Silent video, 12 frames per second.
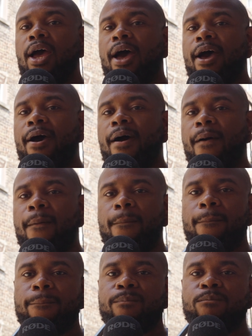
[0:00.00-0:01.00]

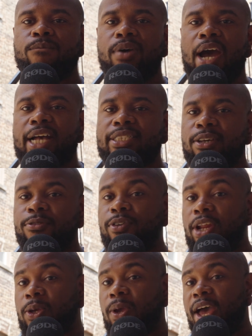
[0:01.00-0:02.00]
I still feel
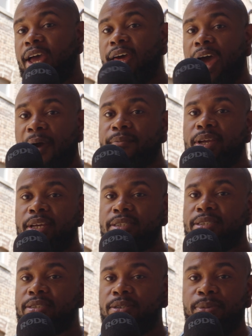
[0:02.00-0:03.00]
like you had, I mean,
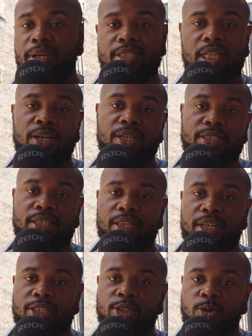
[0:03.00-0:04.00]
to me, it's clear to see
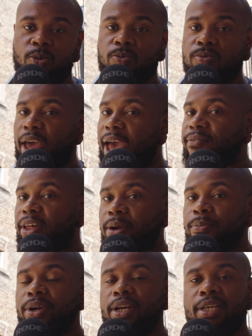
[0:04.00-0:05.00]
that you have like a
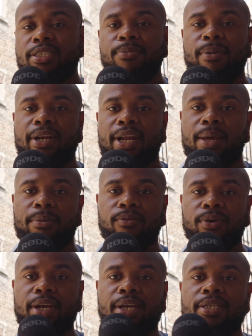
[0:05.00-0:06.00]
pretty decent amount of dynamic
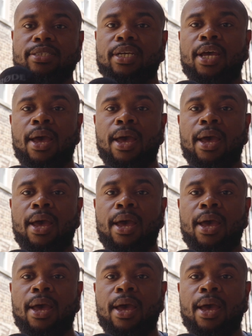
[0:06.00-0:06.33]
range.